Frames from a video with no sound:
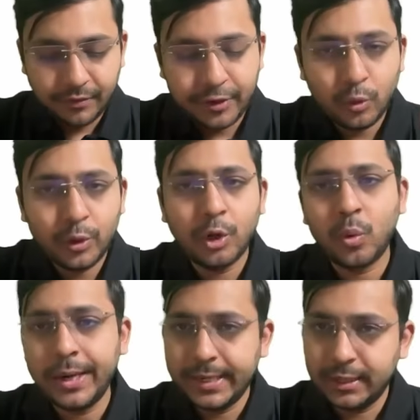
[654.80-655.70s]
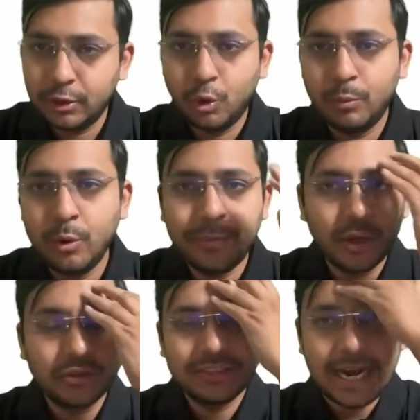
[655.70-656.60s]
Review your 20th notebook
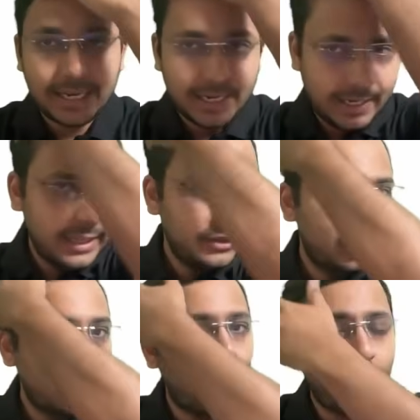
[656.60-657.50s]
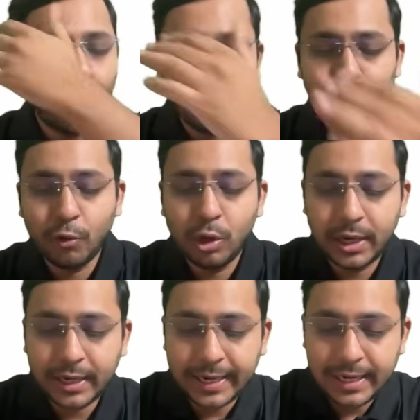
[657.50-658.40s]
because that contains your all
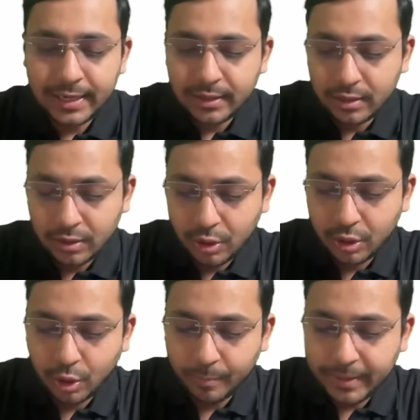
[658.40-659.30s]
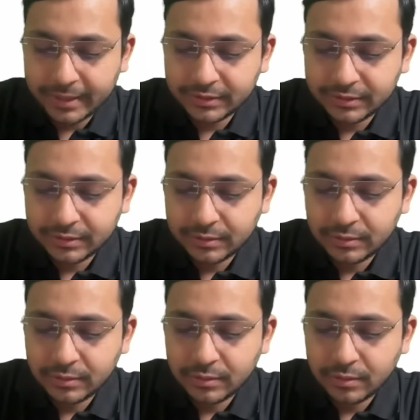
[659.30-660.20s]
volatile topics,
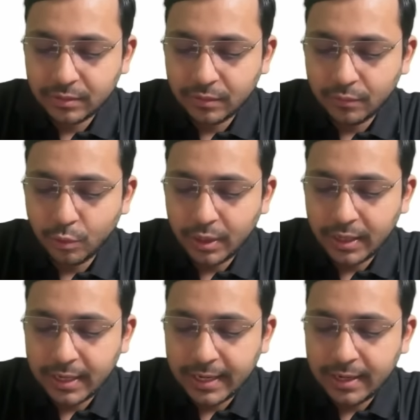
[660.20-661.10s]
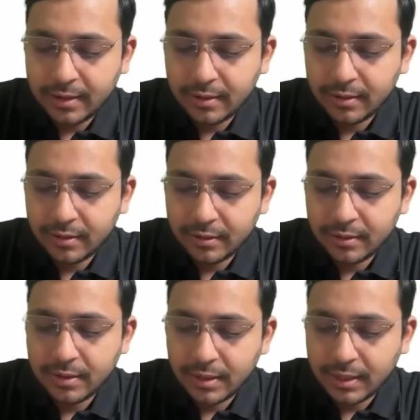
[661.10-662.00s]
volatile
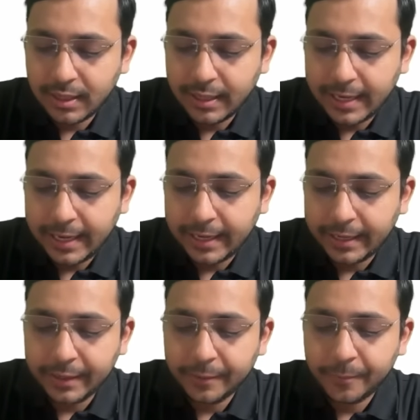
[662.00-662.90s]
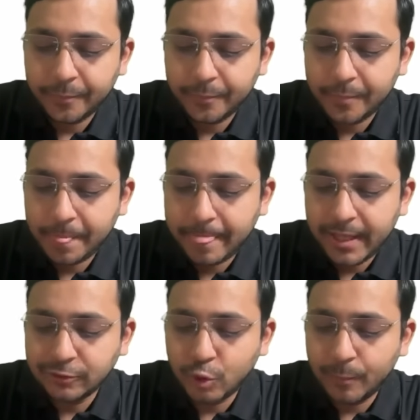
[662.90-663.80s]
content.
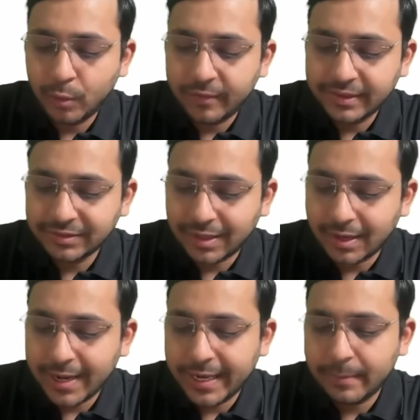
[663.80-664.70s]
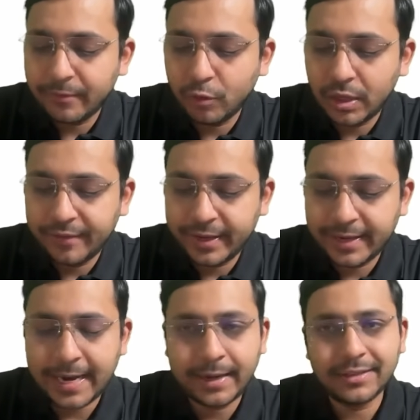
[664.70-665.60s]
Isko aapko revise karna hi hai before giving